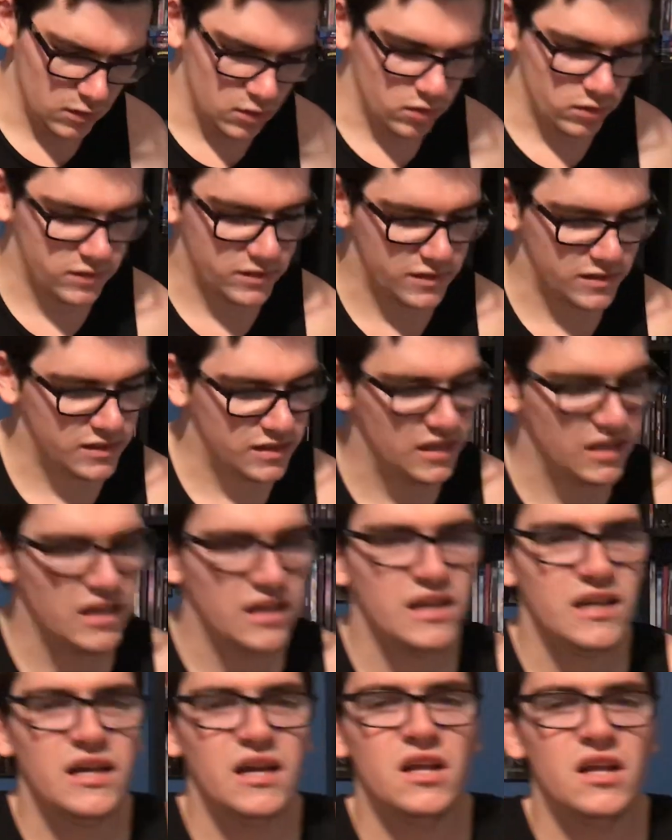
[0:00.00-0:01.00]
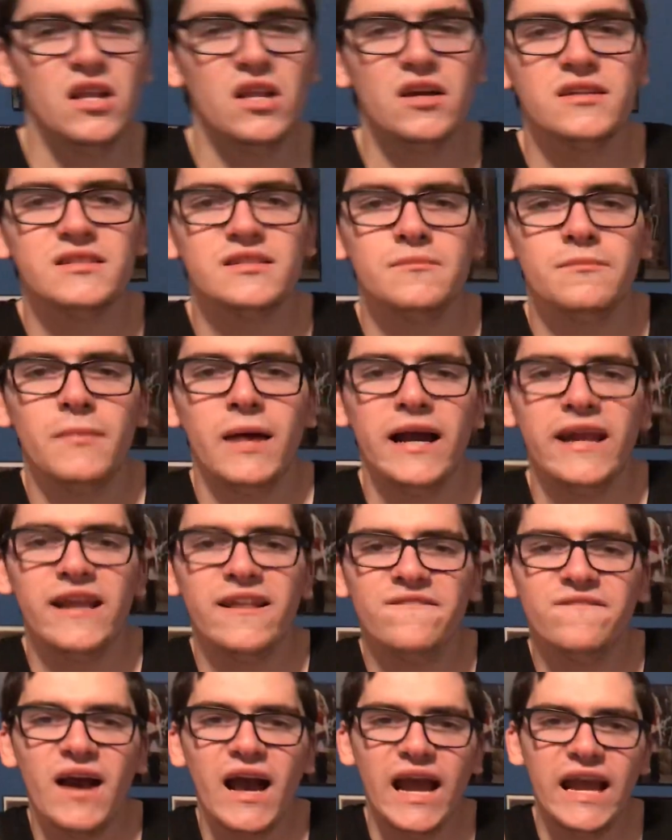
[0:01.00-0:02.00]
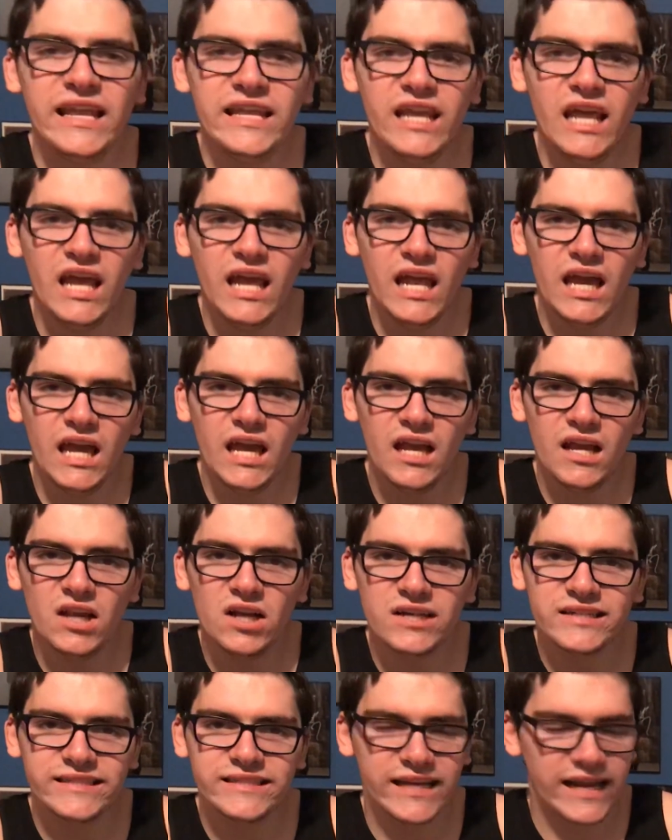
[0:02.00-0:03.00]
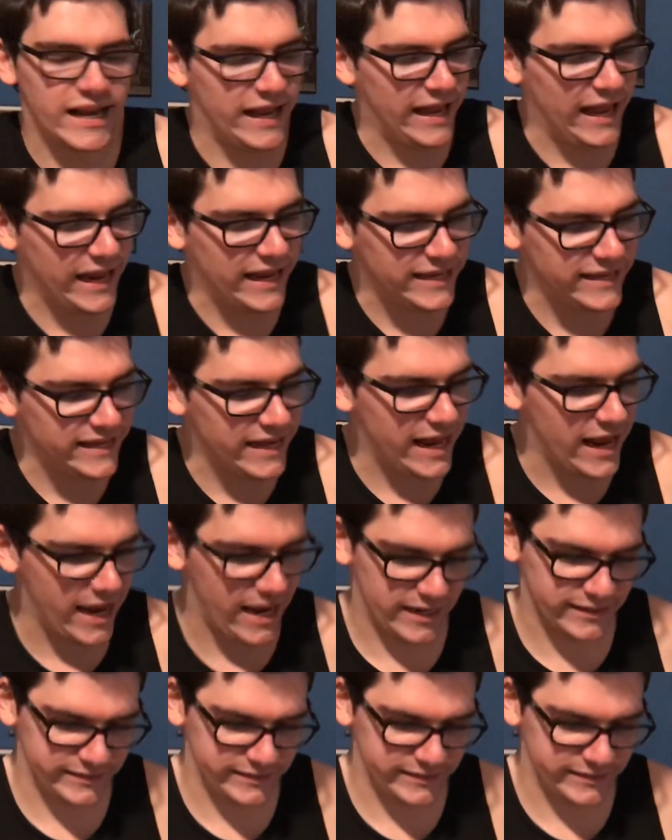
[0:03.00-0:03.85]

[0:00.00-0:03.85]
Looks mighty fine. Looks clean.